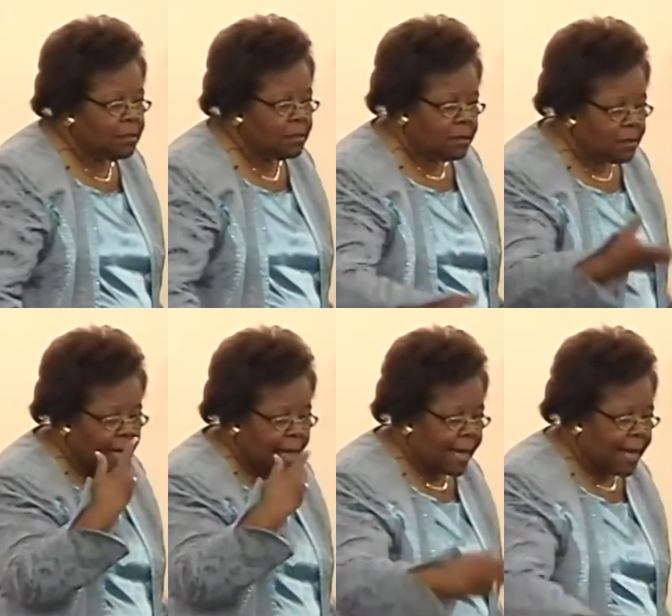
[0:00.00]
And
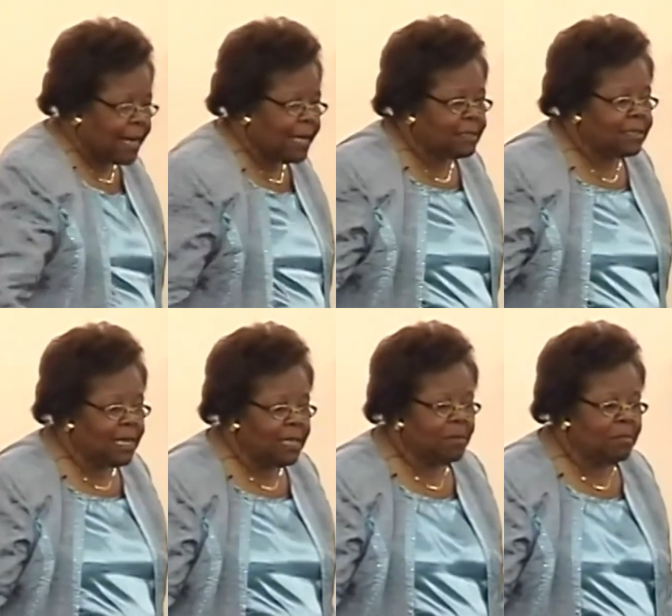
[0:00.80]
I got out to
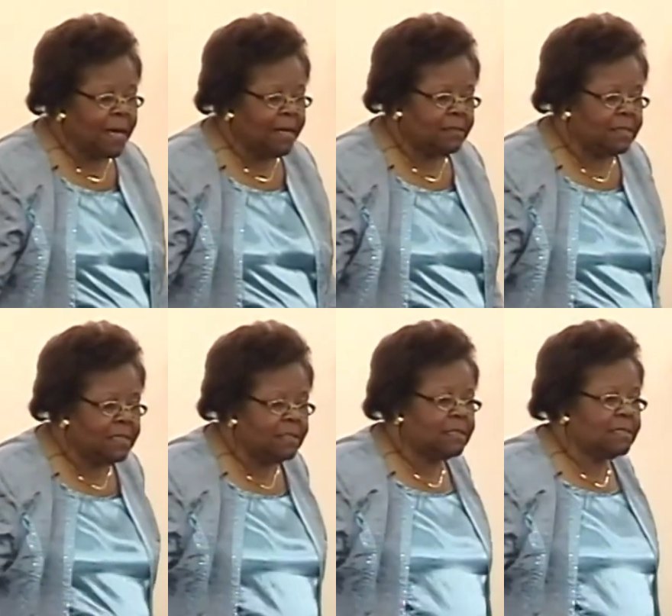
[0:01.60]
tell him about
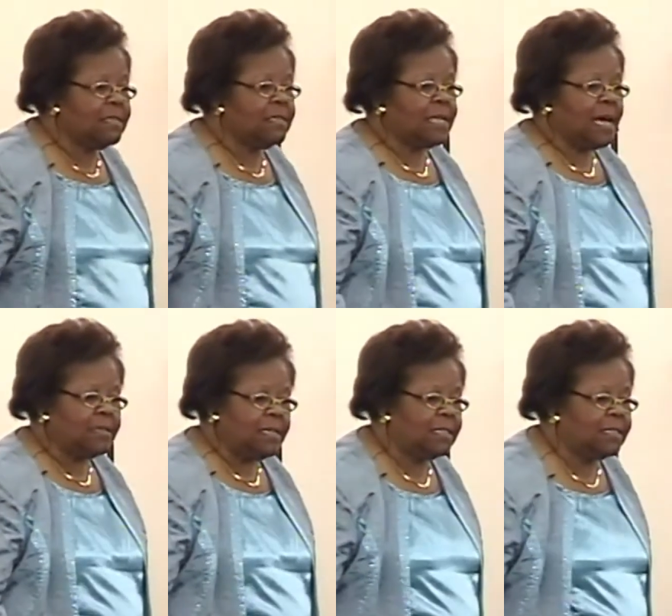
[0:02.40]
Jesus, and he thought
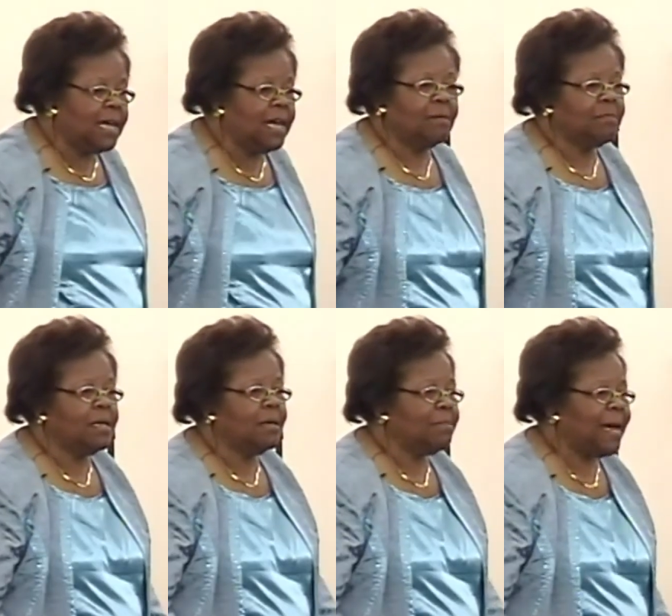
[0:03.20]
he'd tell
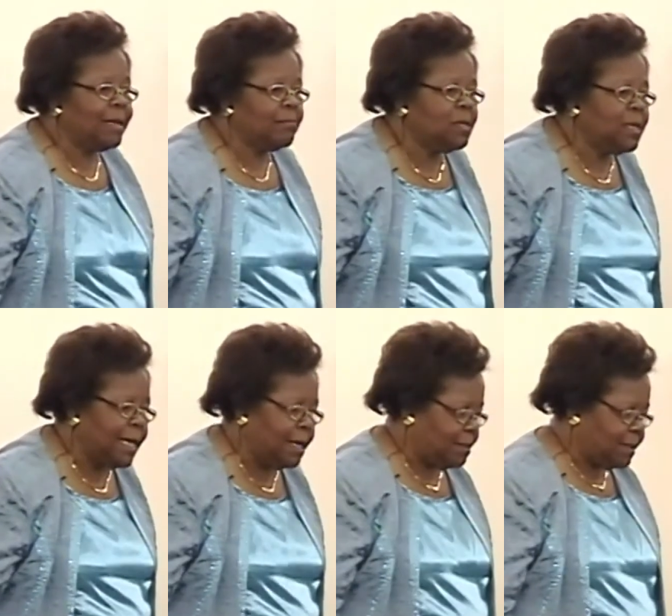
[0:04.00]
me about
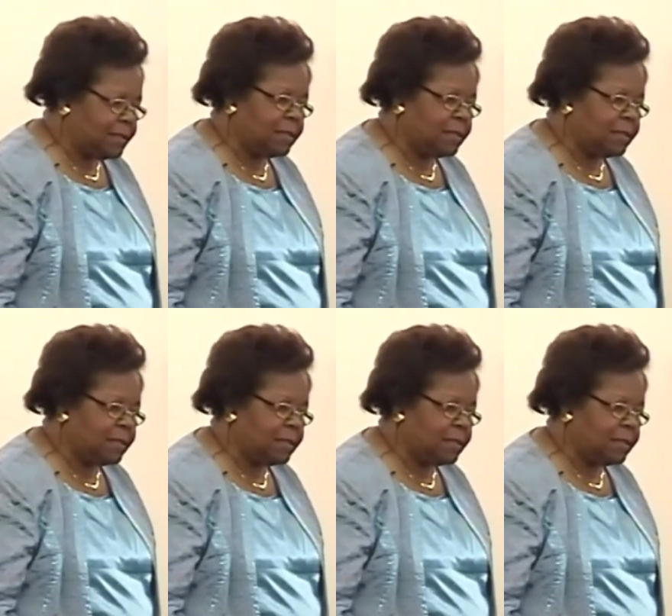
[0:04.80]
Muhammad.